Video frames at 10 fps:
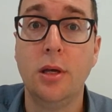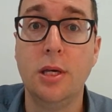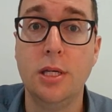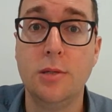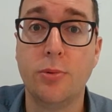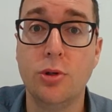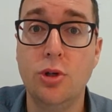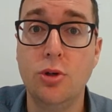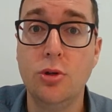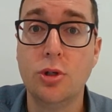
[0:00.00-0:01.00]
is
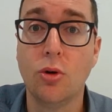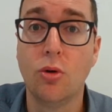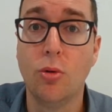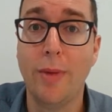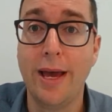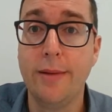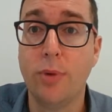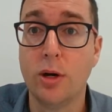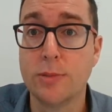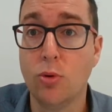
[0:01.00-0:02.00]
produced or made by
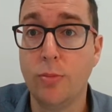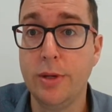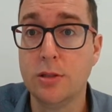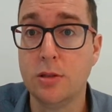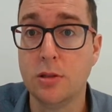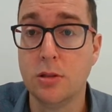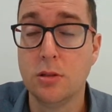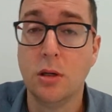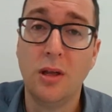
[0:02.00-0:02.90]
small businesses.